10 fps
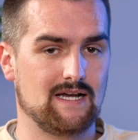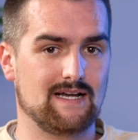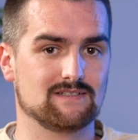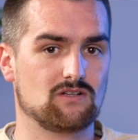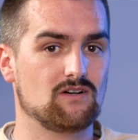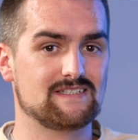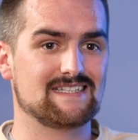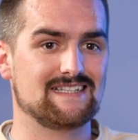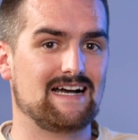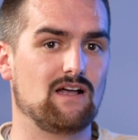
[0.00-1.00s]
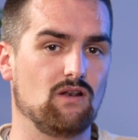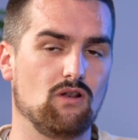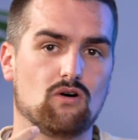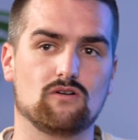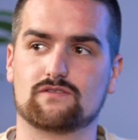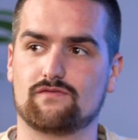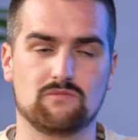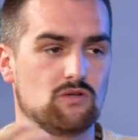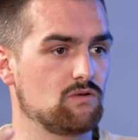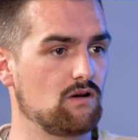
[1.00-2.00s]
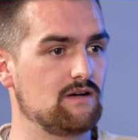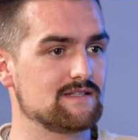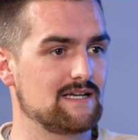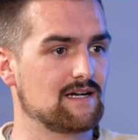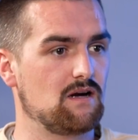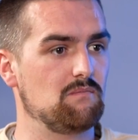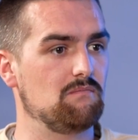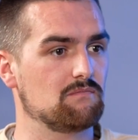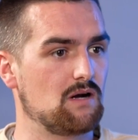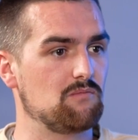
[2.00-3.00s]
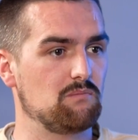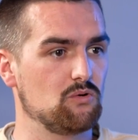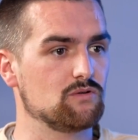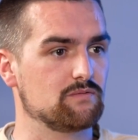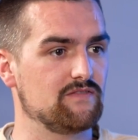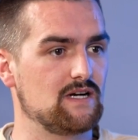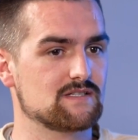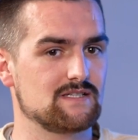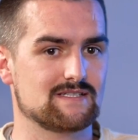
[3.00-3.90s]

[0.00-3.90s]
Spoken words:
And I see that a lot from new clients that come on board with us,